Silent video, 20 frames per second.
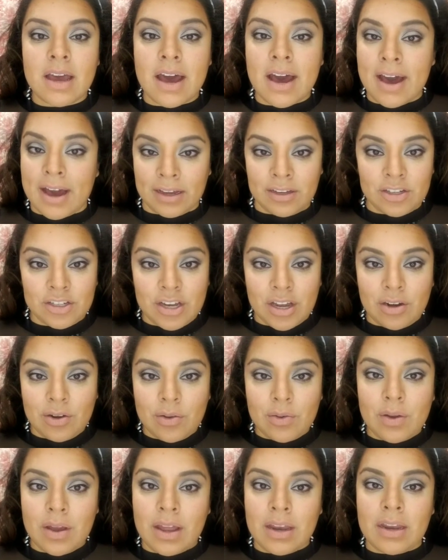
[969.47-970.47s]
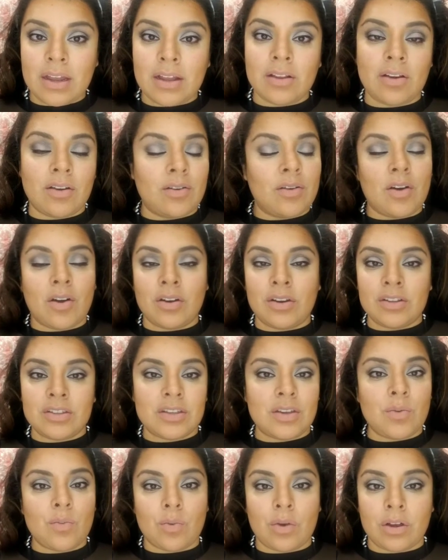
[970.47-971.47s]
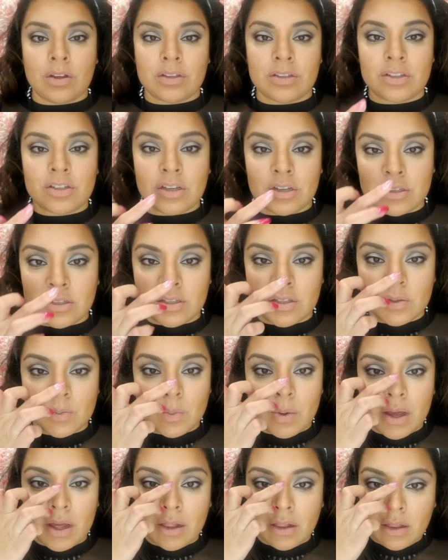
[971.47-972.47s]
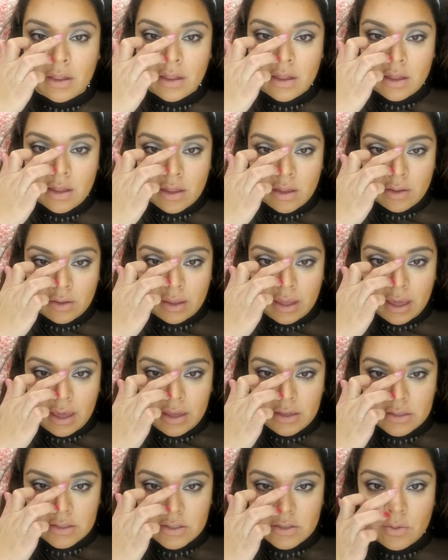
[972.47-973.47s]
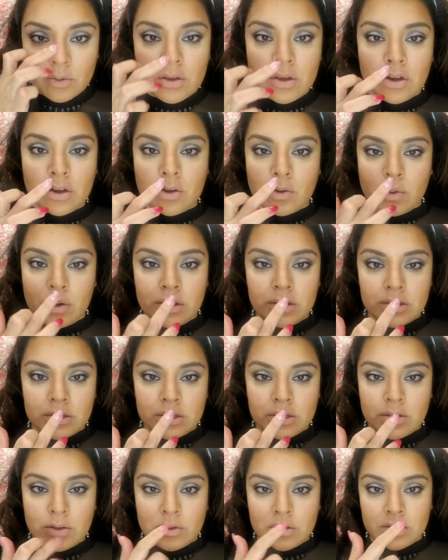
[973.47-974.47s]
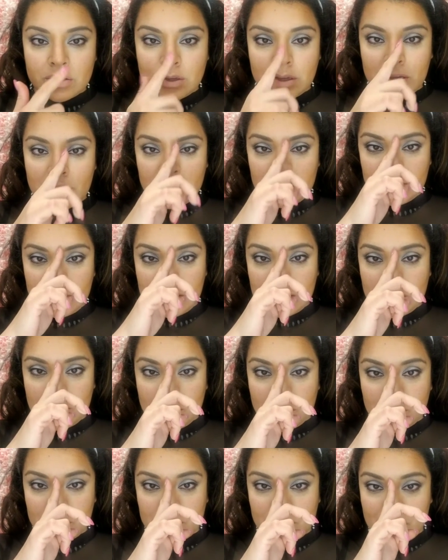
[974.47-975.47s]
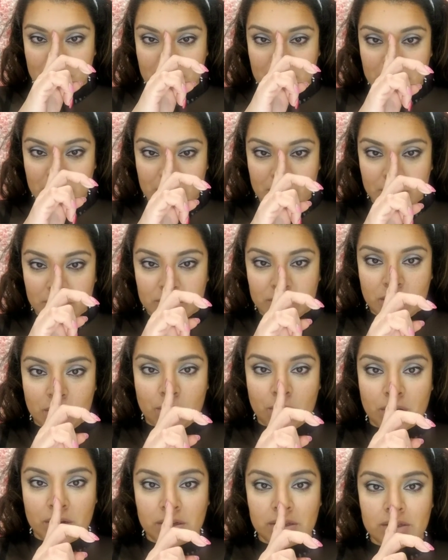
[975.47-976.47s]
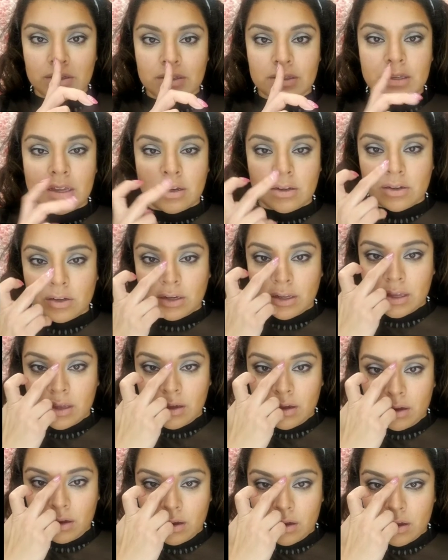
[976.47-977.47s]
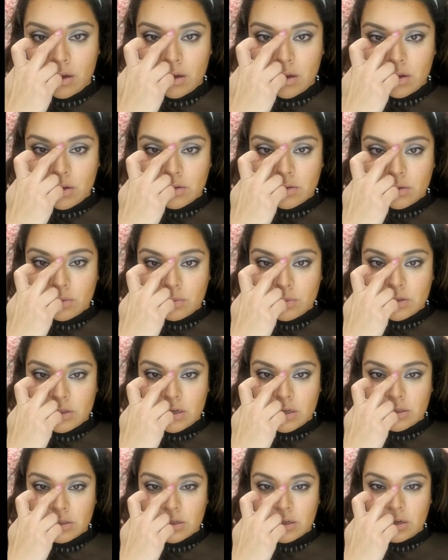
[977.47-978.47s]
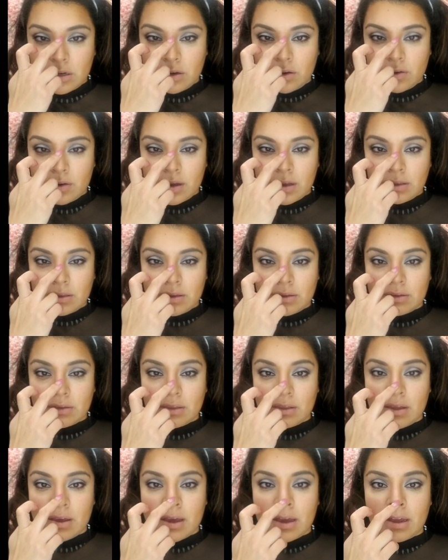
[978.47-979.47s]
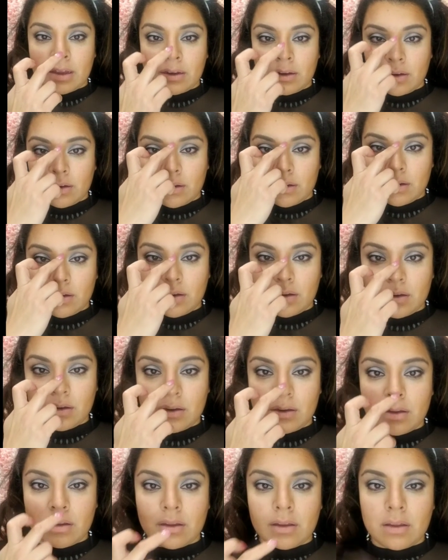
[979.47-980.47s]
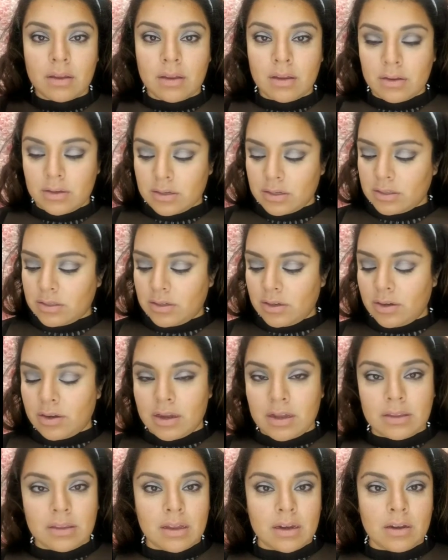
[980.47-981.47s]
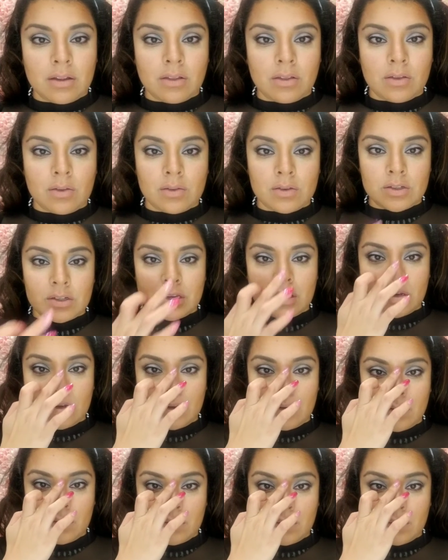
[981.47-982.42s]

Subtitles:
eyeshadow, and it honestly works just as well. Okay, so you're going to, so here's my nose right here, so I want it to center here, so I'm just going to create this line just to create that illusion.